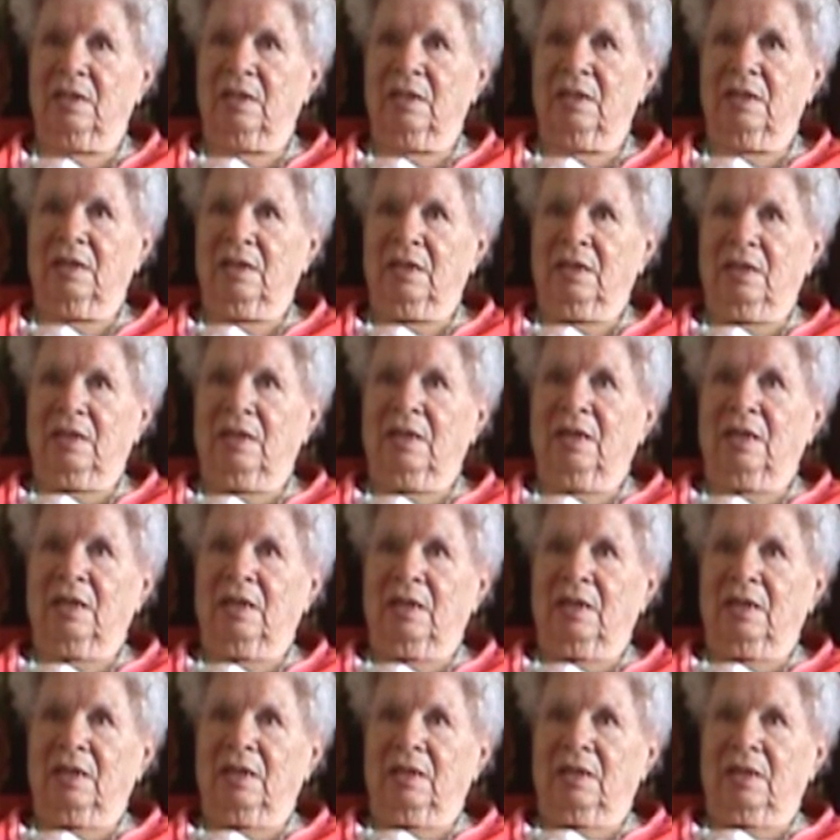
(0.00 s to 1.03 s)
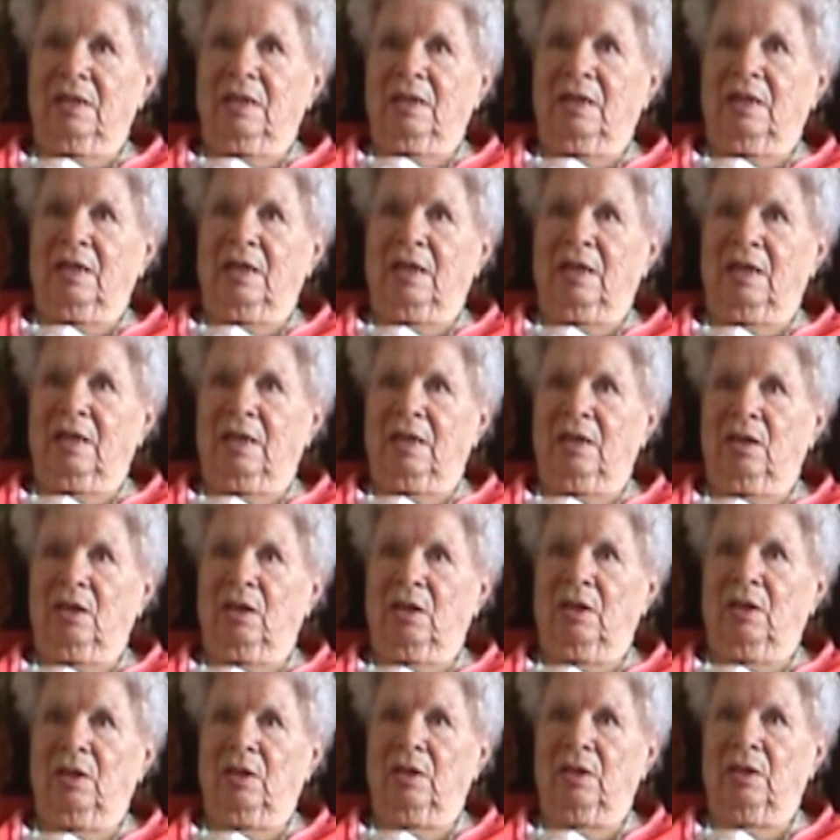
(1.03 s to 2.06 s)
Yeah. Well, who
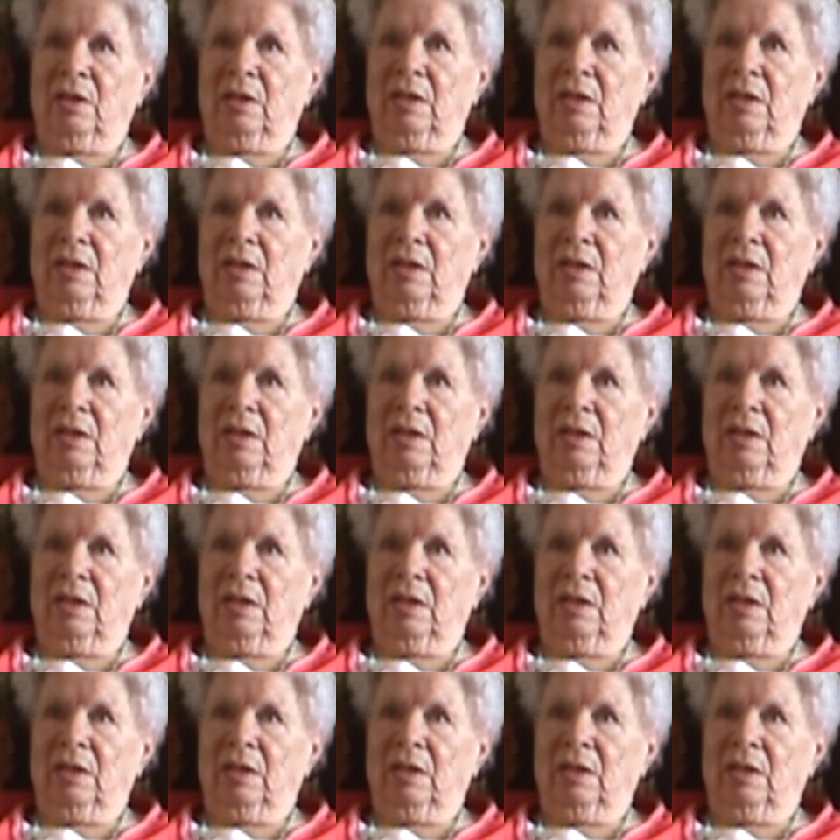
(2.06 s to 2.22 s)
owned it?